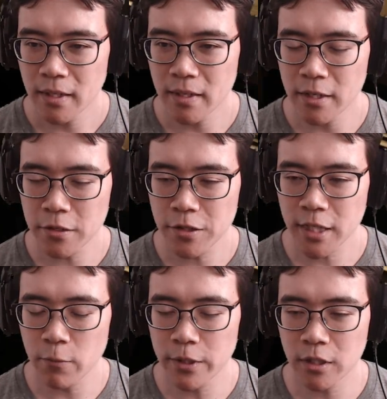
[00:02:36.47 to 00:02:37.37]
Another thing I
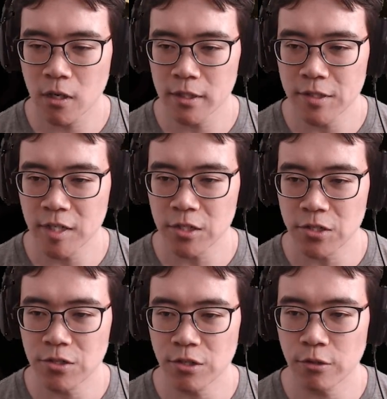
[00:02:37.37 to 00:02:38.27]
want to call attention
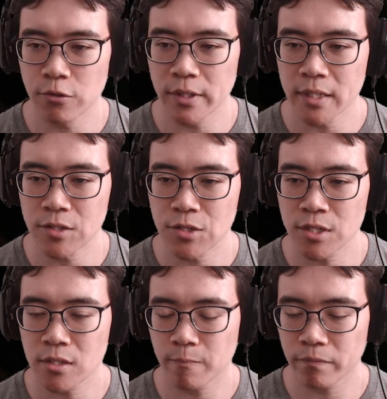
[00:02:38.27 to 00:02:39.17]
to is
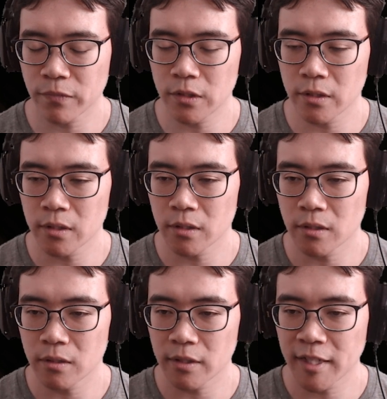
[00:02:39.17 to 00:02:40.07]
just
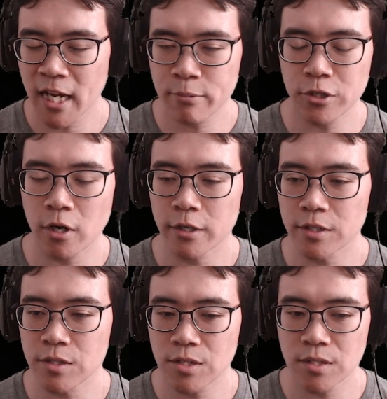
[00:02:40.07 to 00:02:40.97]
the capture
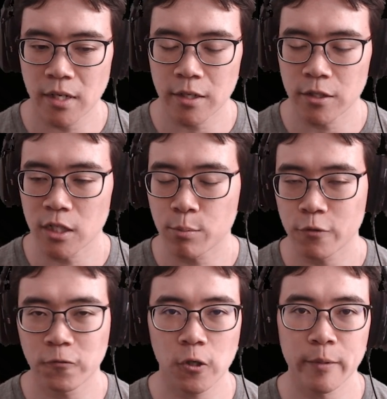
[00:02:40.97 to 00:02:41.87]
artists and their
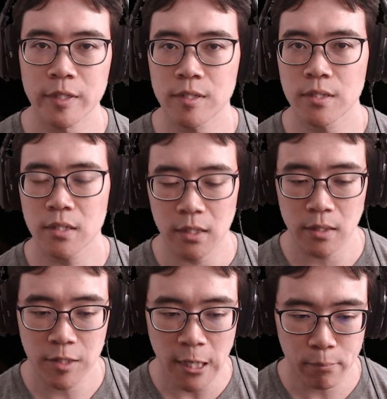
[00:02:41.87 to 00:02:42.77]
performance in
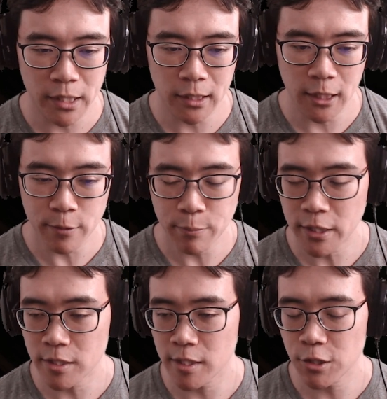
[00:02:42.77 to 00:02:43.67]
these gameplay clips,
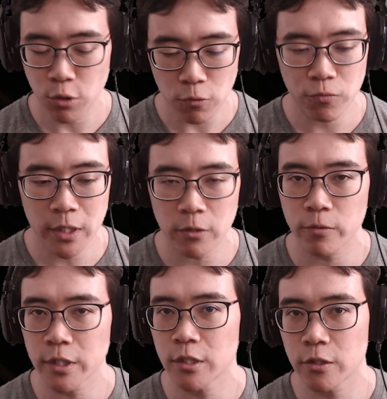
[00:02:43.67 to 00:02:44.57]
because they do a really,
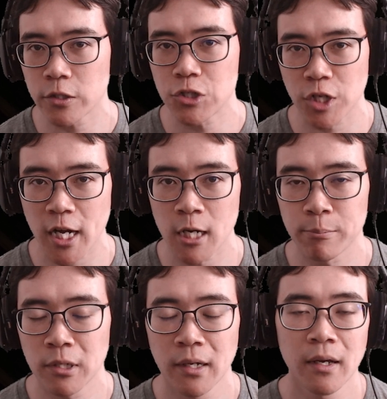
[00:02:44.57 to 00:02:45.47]
really good job
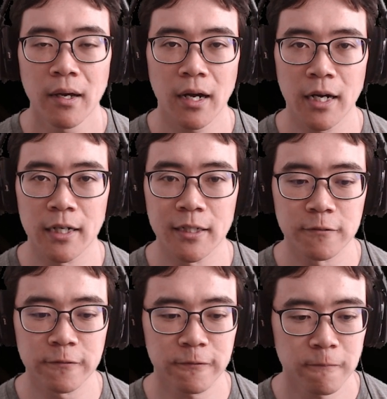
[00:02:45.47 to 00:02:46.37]

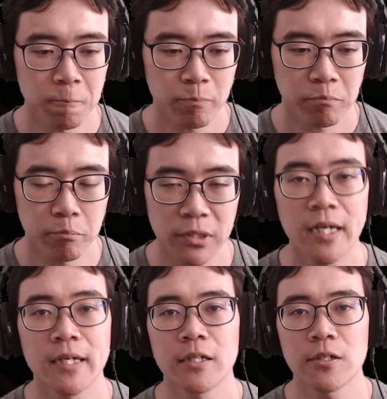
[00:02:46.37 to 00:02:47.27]
of
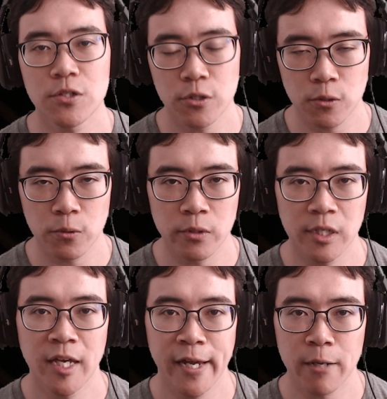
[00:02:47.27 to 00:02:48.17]
playing to the
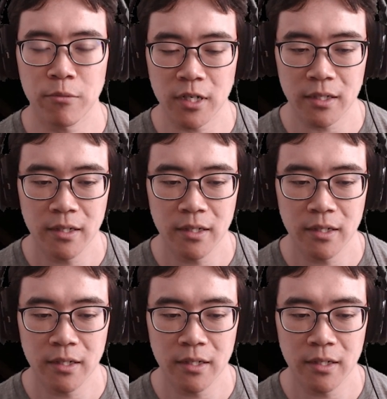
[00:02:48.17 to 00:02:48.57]
camera.